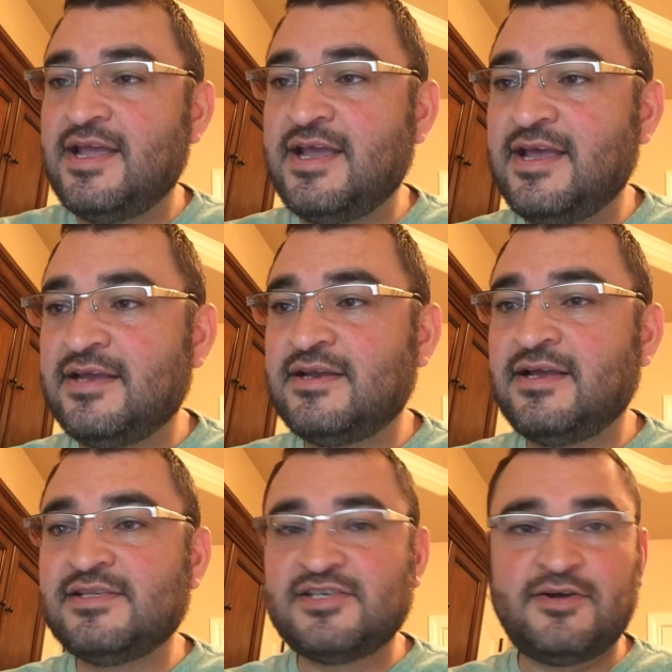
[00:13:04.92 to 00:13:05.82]

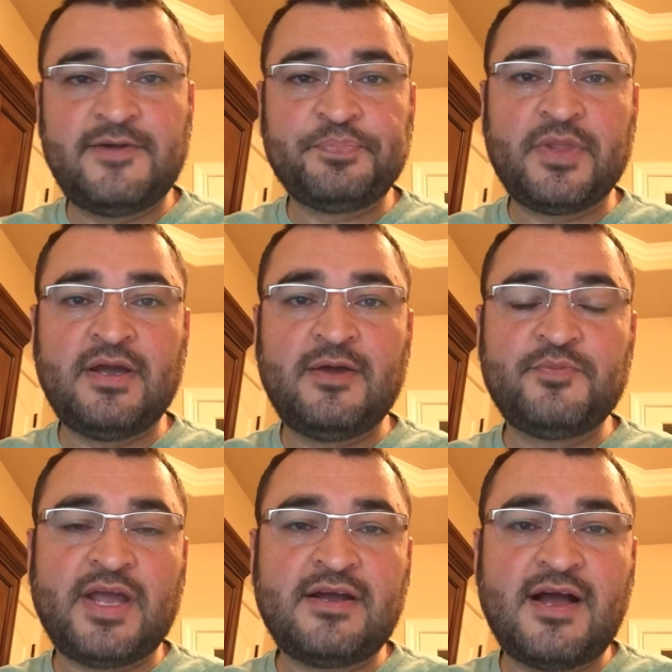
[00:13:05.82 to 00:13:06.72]
And so
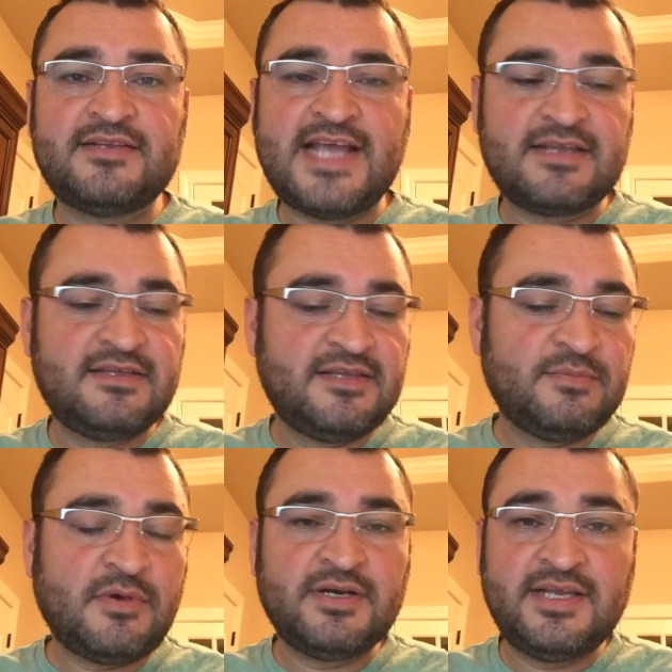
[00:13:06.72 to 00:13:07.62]
I contacted
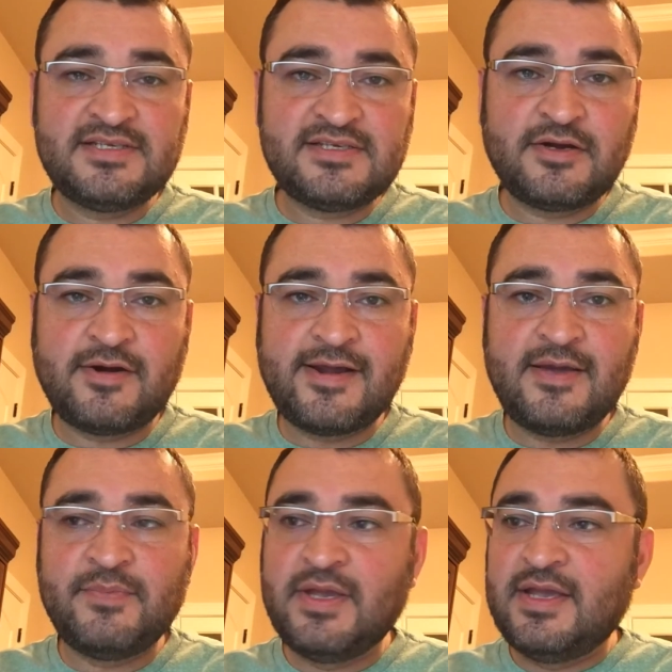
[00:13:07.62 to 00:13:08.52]
them on
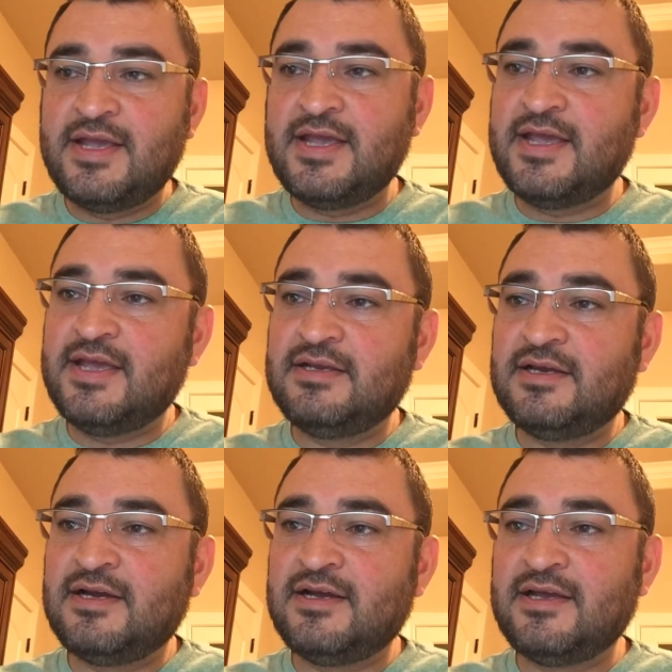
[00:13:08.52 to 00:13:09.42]
Instagram,
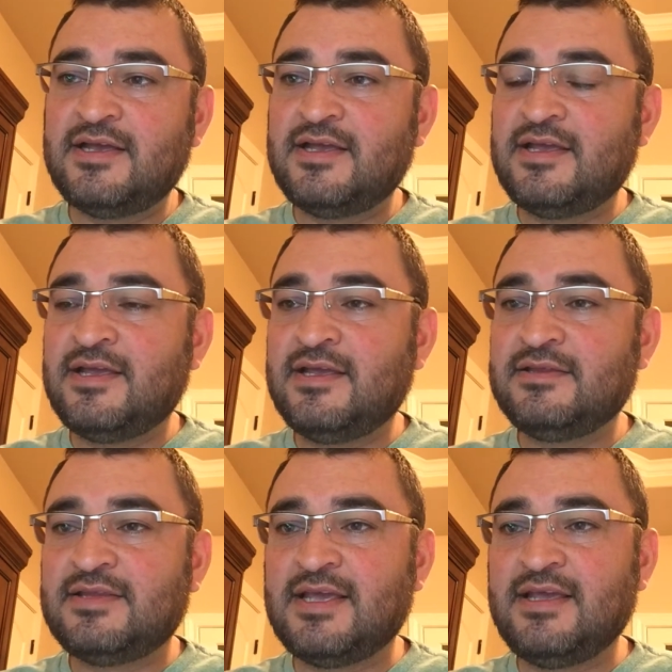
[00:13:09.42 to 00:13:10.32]

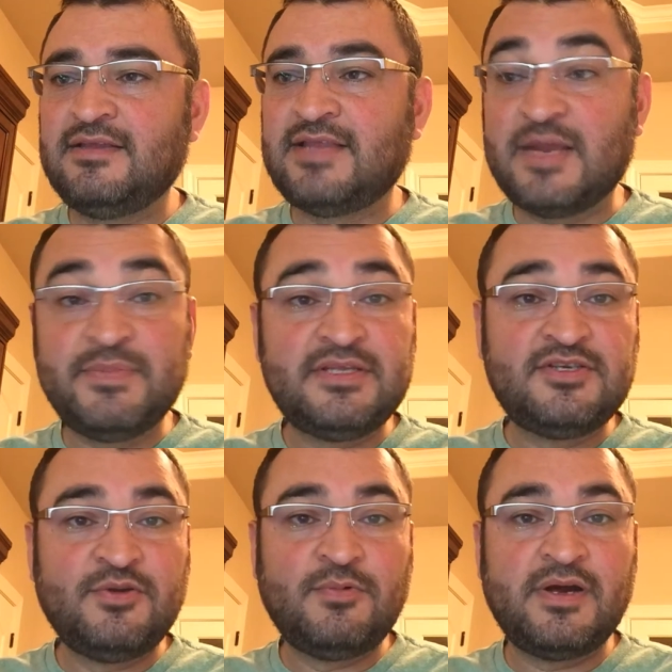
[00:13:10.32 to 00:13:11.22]
and they led me
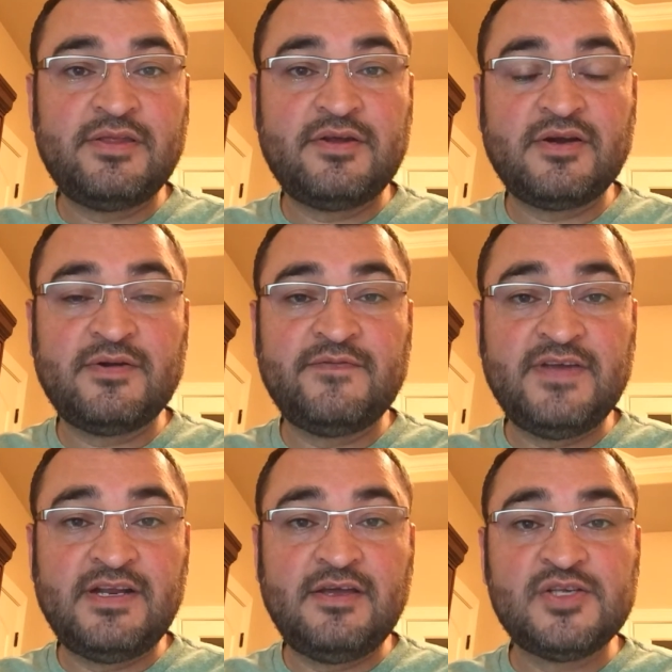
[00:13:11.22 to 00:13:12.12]
to one of their
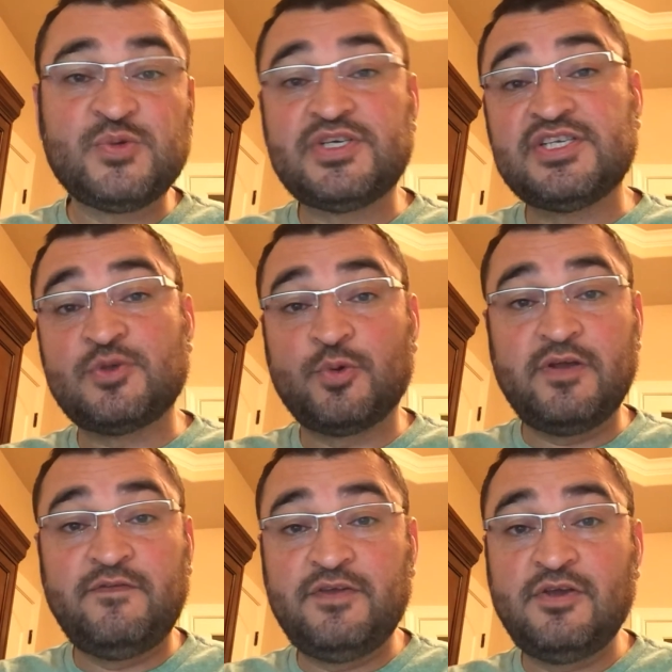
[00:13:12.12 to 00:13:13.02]
videos, which is a
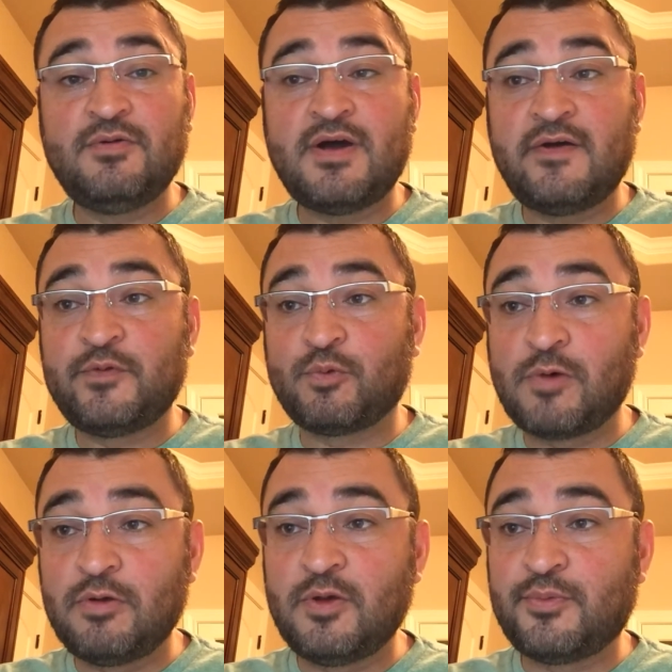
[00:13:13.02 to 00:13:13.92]
review of the
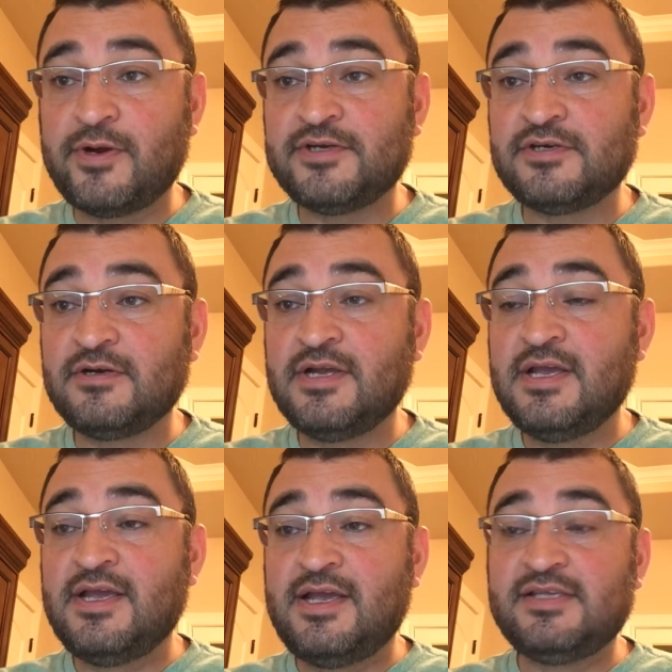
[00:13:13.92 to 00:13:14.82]
Rollo printer.
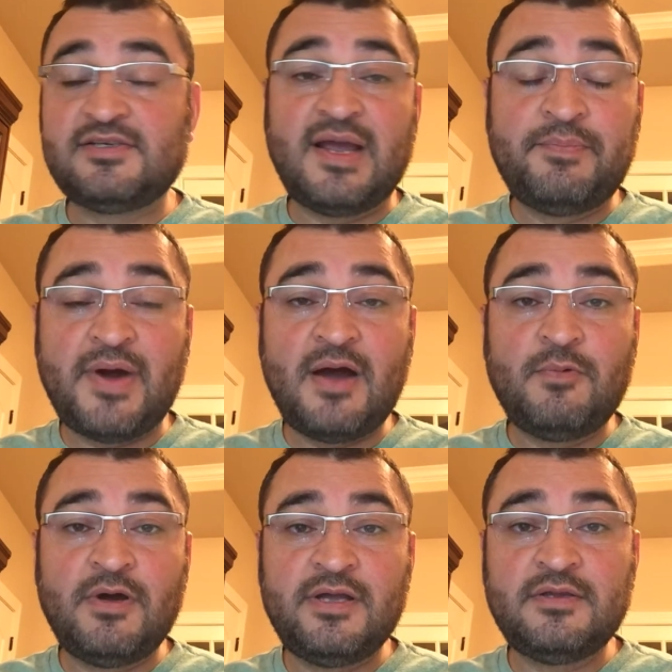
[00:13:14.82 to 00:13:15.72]
And so I
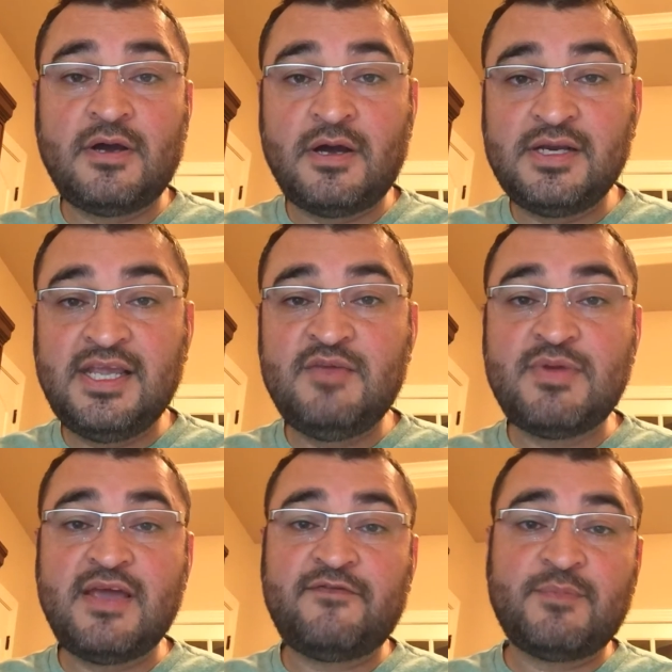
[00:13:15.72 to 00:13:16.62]
bought one on
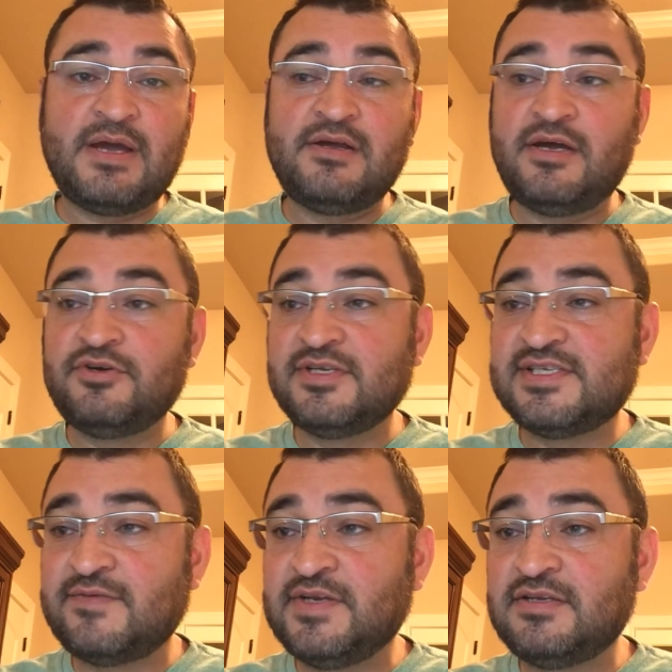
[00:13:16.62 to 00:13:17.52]
eBay for about
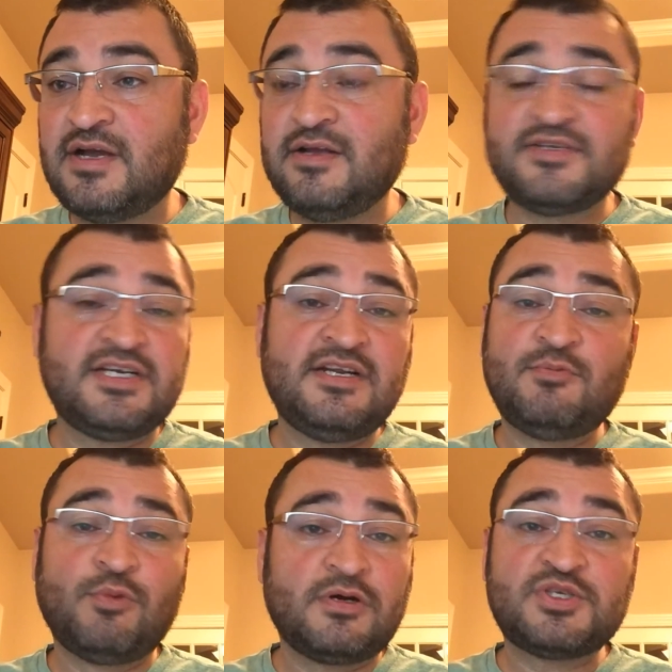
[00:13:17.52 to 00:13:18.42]
$170, and
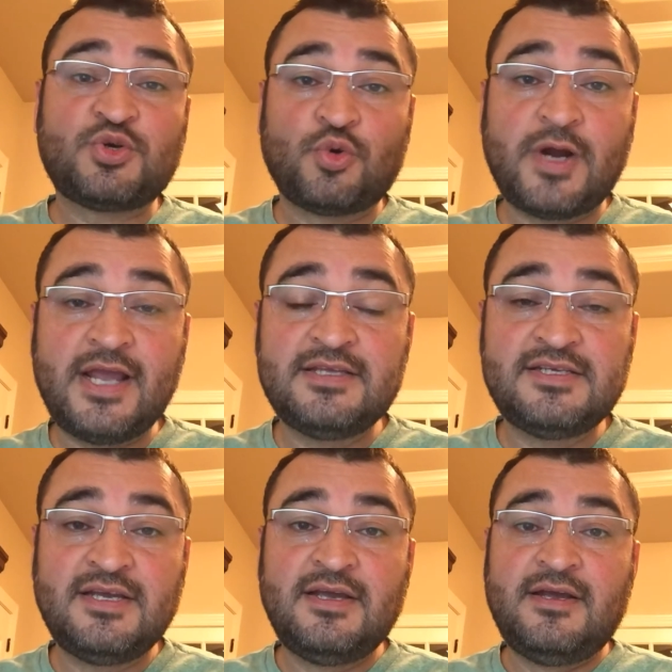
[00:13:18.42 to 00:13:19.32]
it works
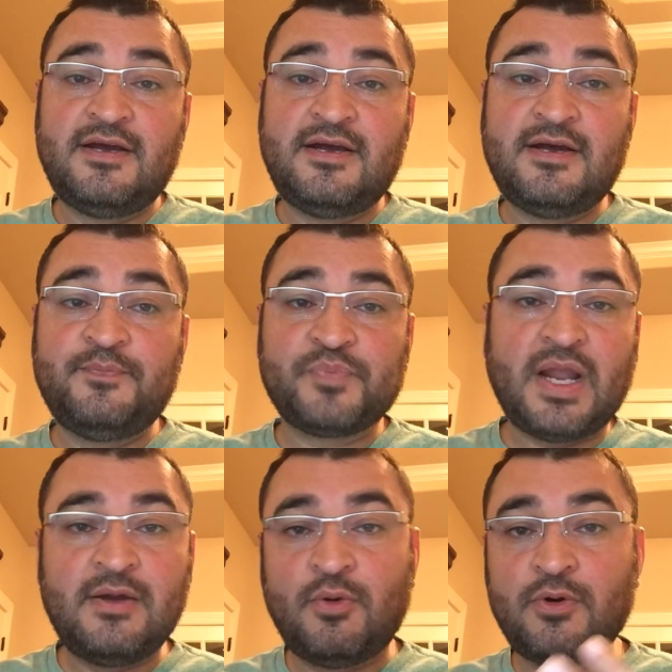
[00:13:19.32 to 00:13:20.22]
great.
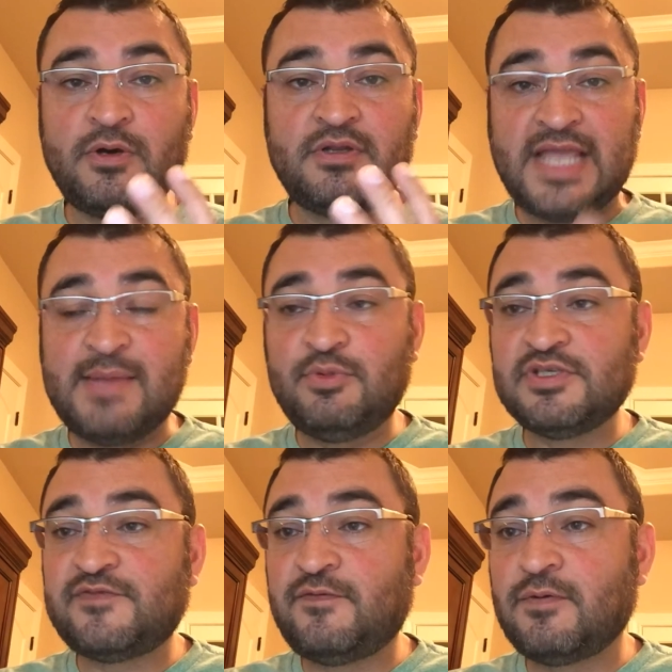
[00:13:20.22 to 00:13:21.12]
I ordered
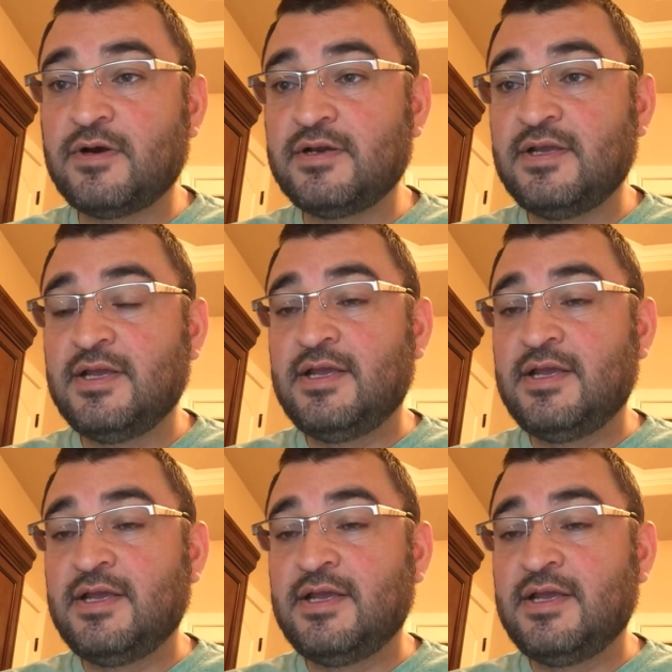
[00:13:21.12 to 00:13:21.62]
labels for it,